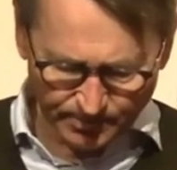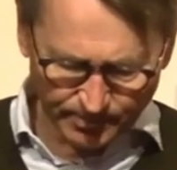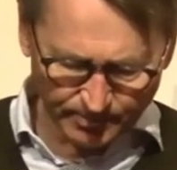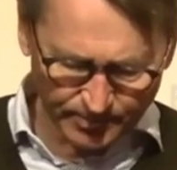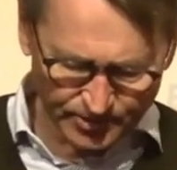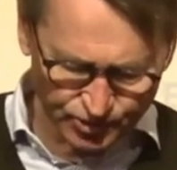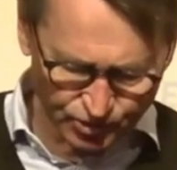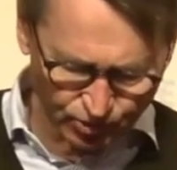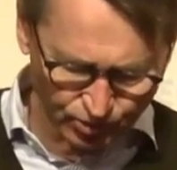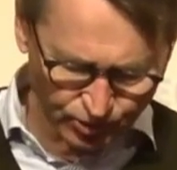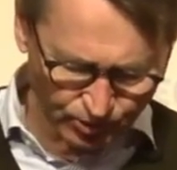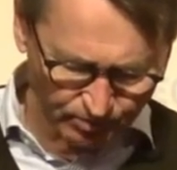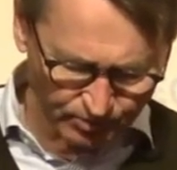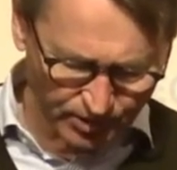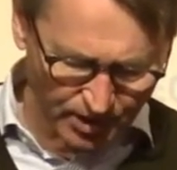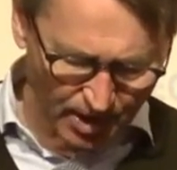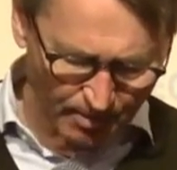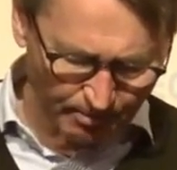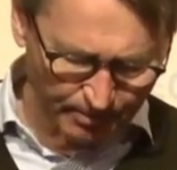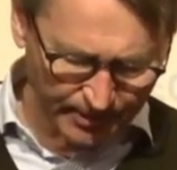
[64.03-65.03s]
petroleum
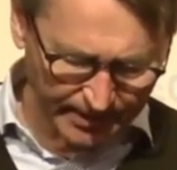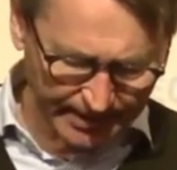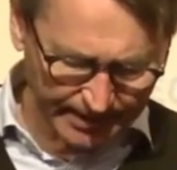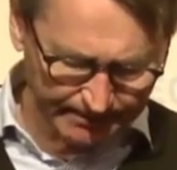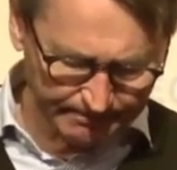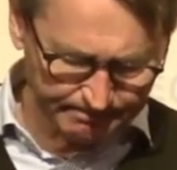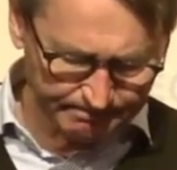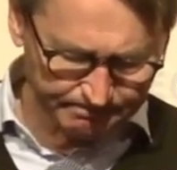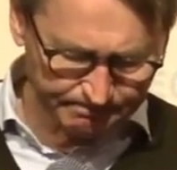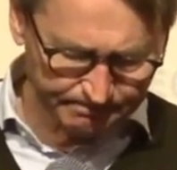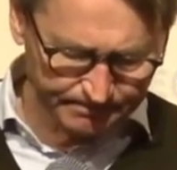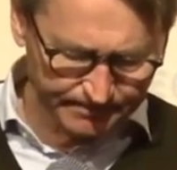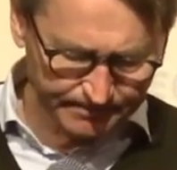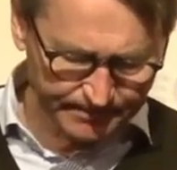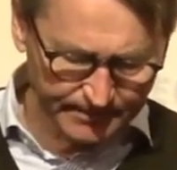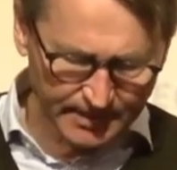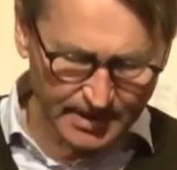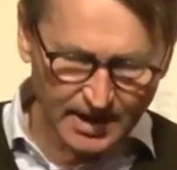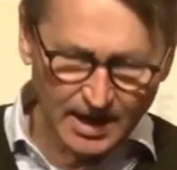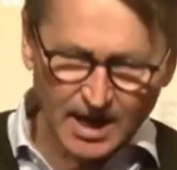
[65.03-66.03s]
company.
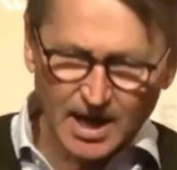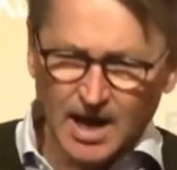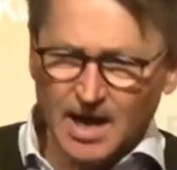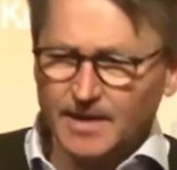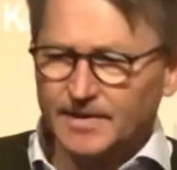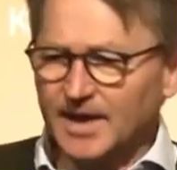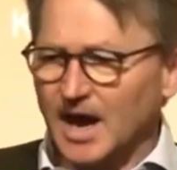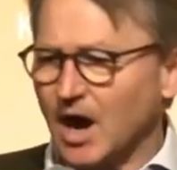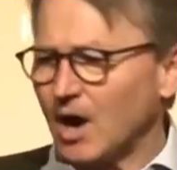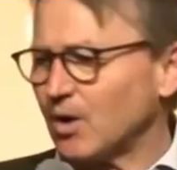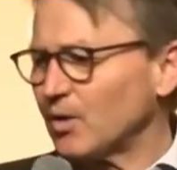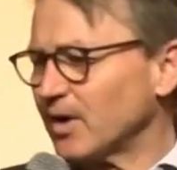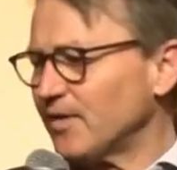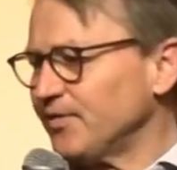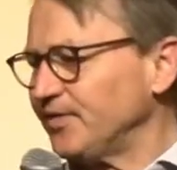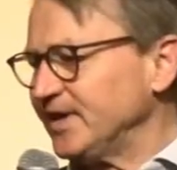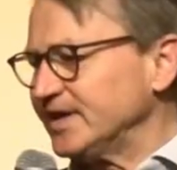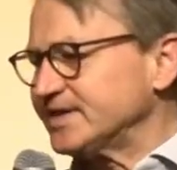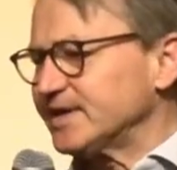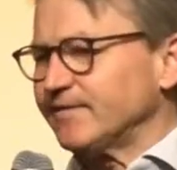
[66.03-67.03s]
Now,
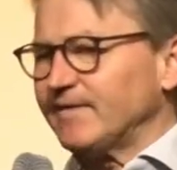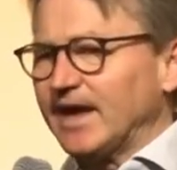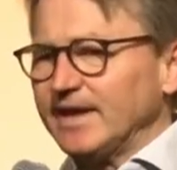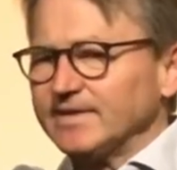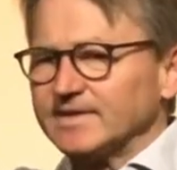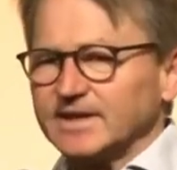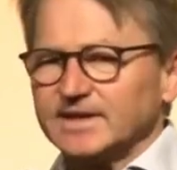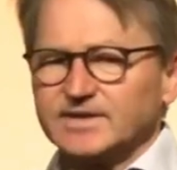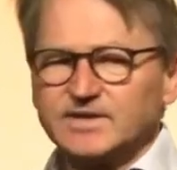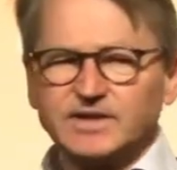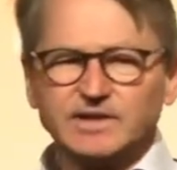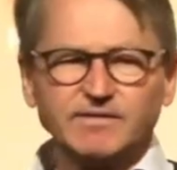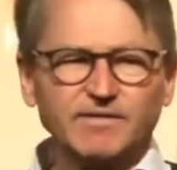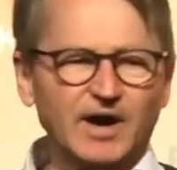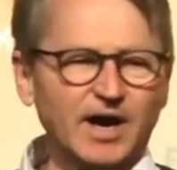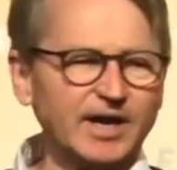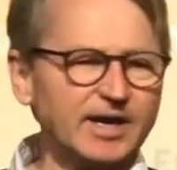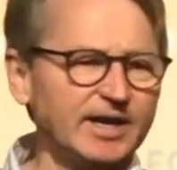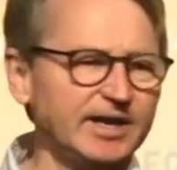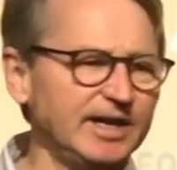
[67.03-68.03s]
this event is
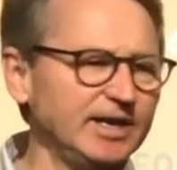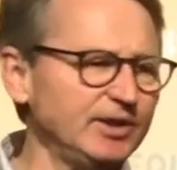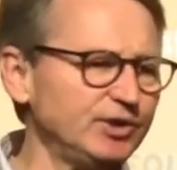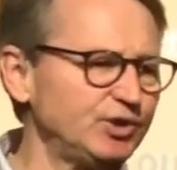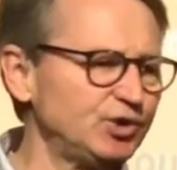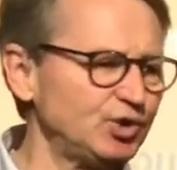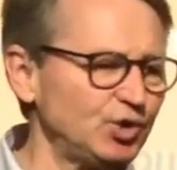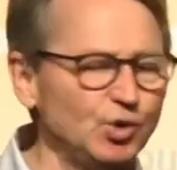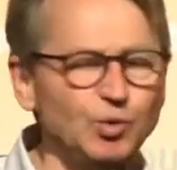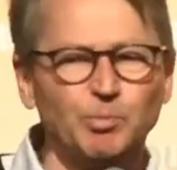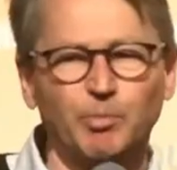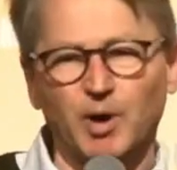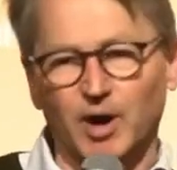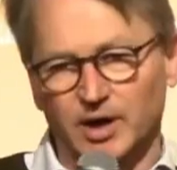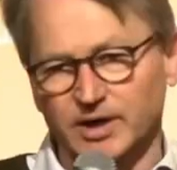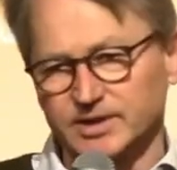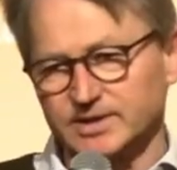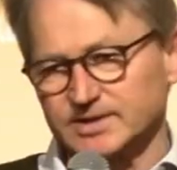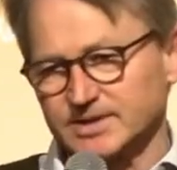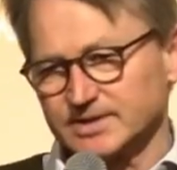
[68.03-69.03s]
divided in two
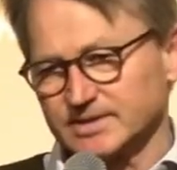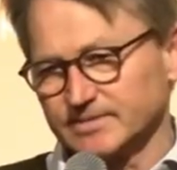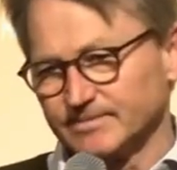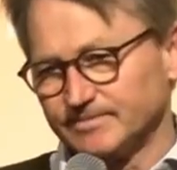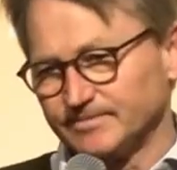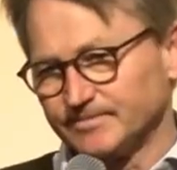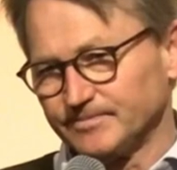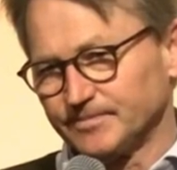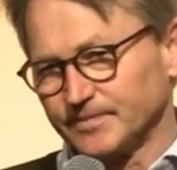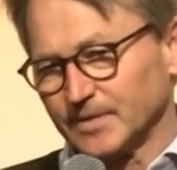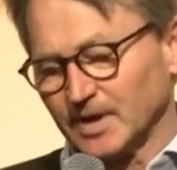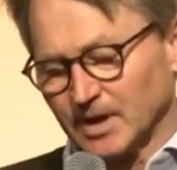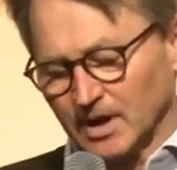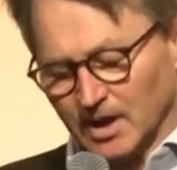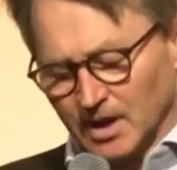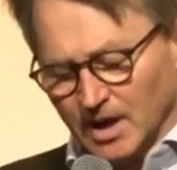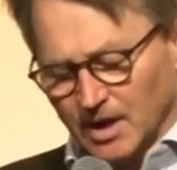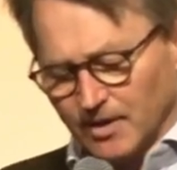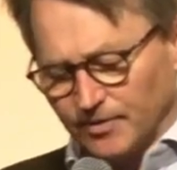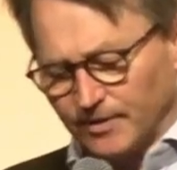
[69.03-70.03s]
parts.
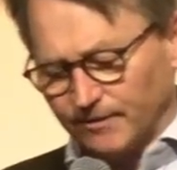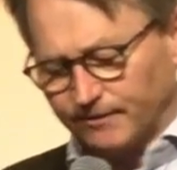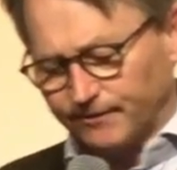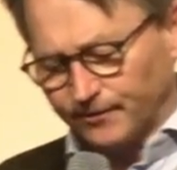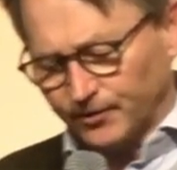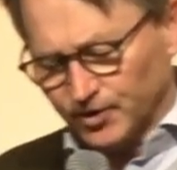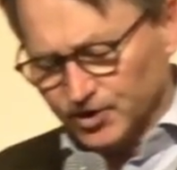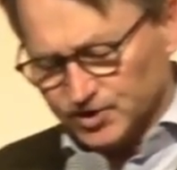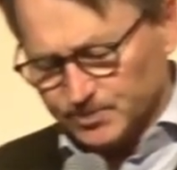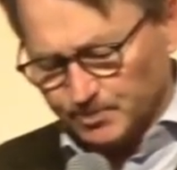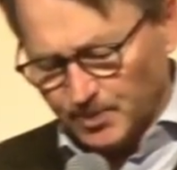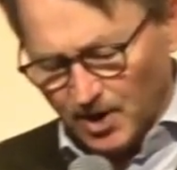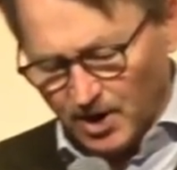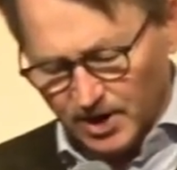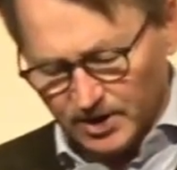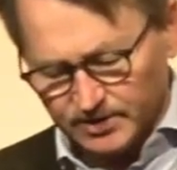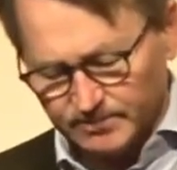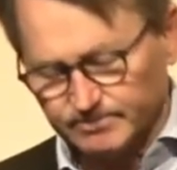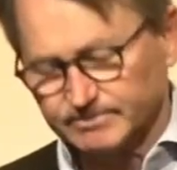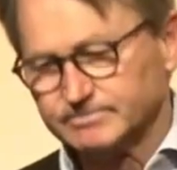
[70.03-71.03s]
The first
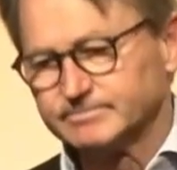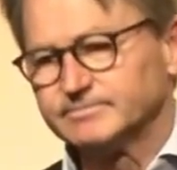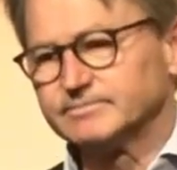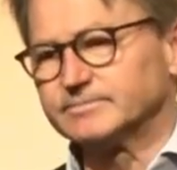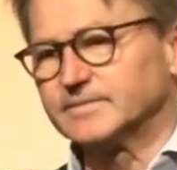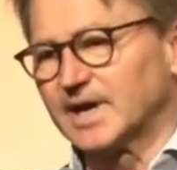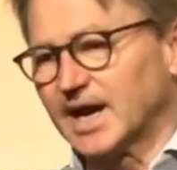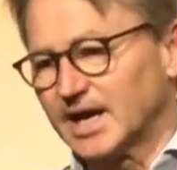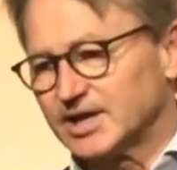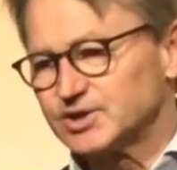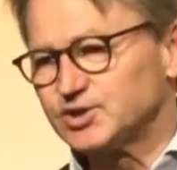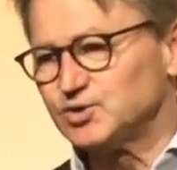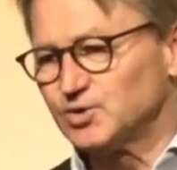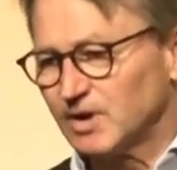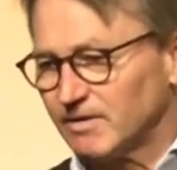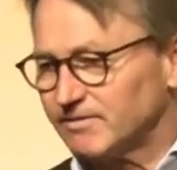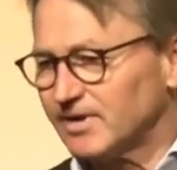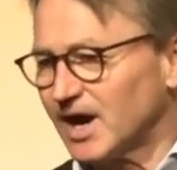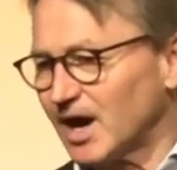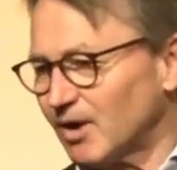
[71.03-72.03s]
part, as you have
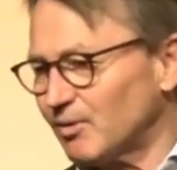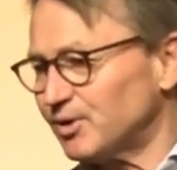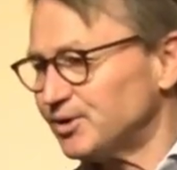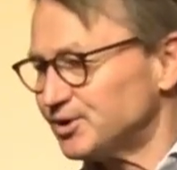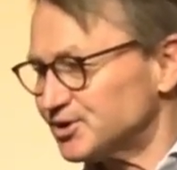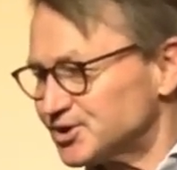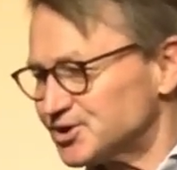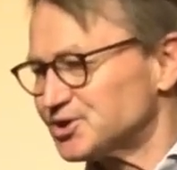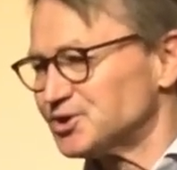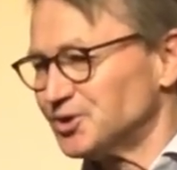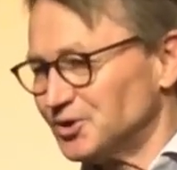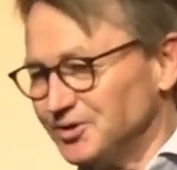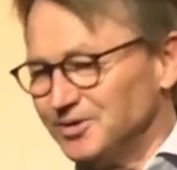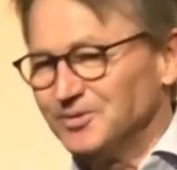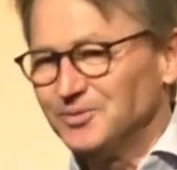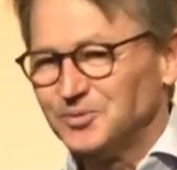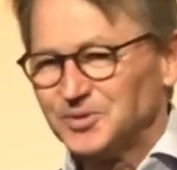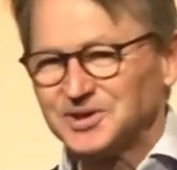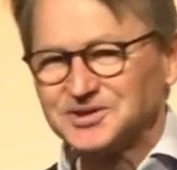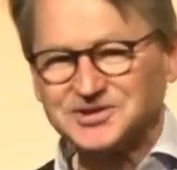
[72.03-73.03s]
now understood,
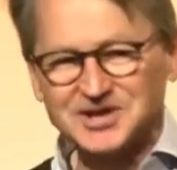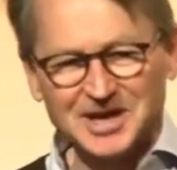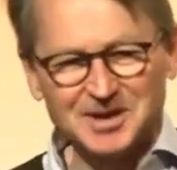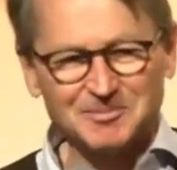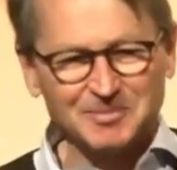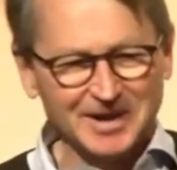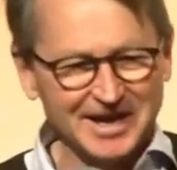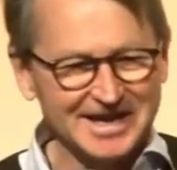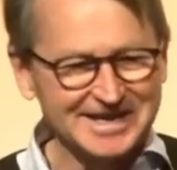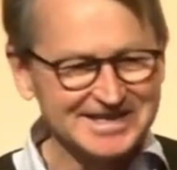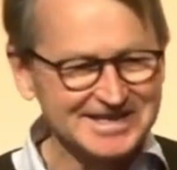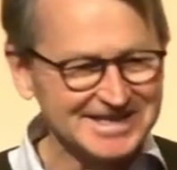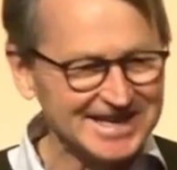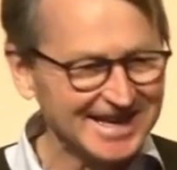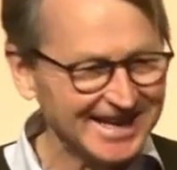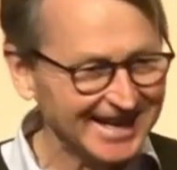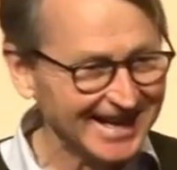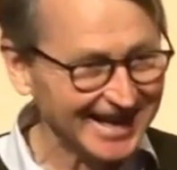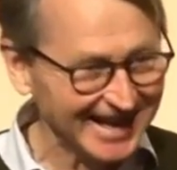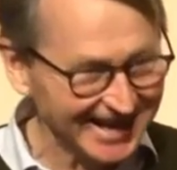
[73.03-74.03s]
will take place
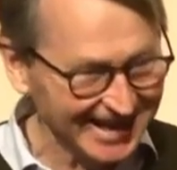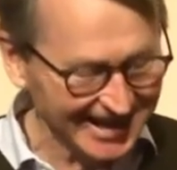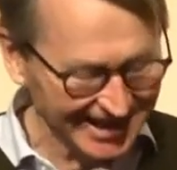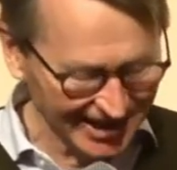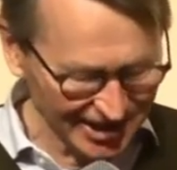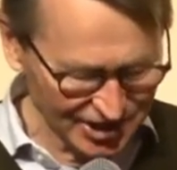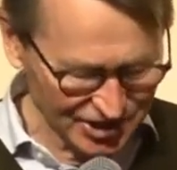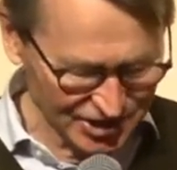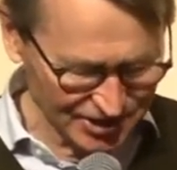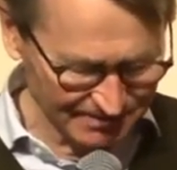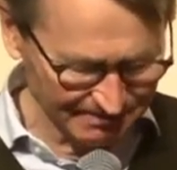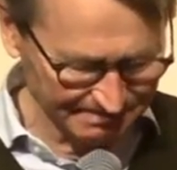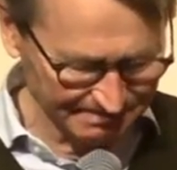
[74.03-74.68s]
in English.